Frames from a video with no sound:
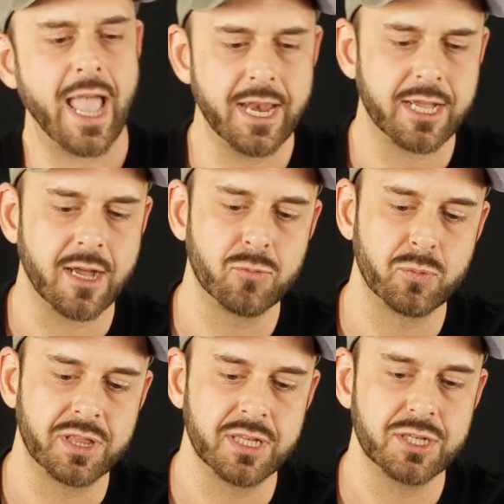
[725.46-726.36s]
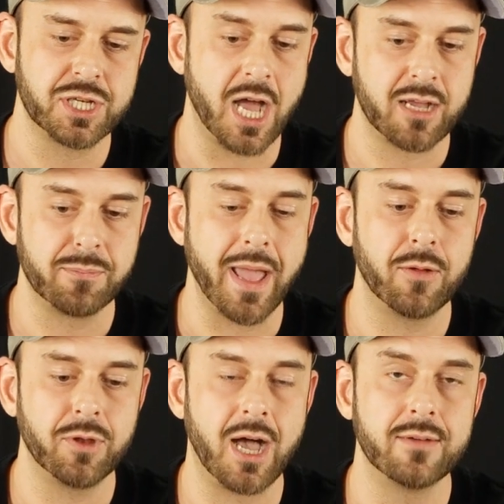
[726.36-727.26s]
And it comes with this shock
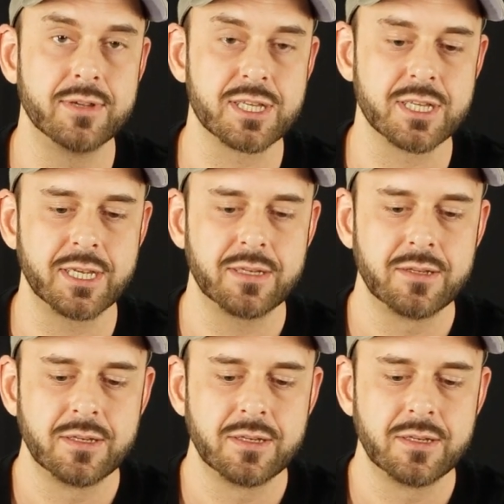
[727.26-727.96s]
mount, obviously.